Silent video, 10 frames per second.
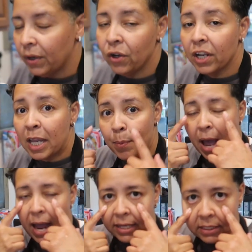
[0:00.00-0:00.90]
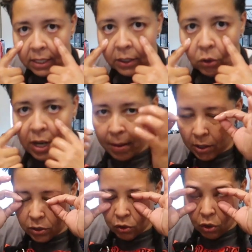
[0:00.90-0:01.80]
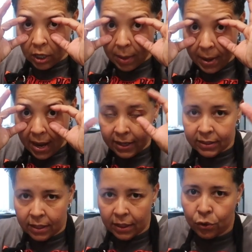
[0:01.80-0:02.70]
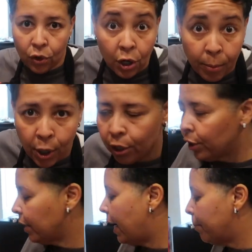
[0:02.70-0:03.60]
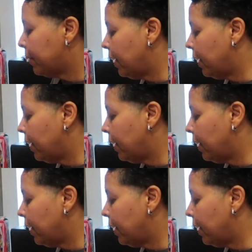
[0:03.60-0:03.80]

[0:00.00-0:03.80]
We're gonna keep eyes on it, okay? Because you don't keep eyes on it, you're gonna burn the damn